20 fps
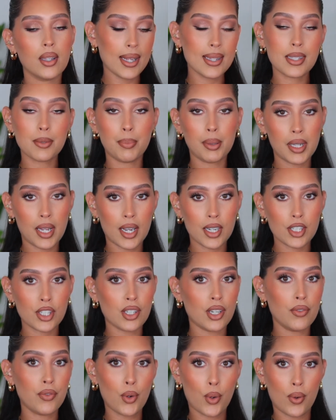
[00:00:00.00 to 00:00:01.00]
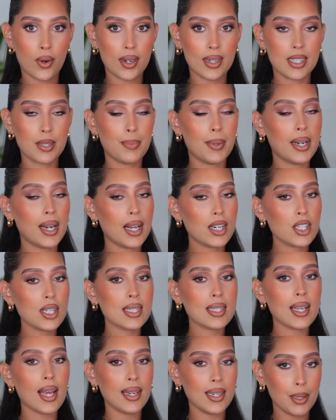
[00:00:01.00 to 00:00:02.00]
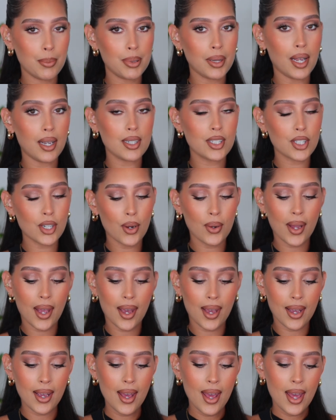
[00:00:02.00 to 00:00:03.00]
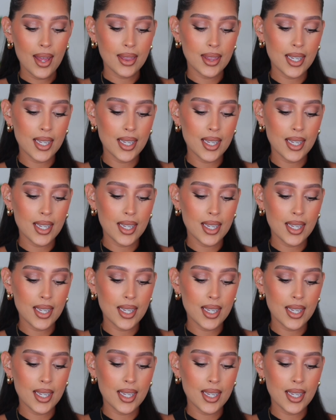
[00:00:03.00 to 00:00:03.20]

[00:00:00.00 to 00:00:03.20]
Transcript: It's blush, of course, but not just any blush, okay?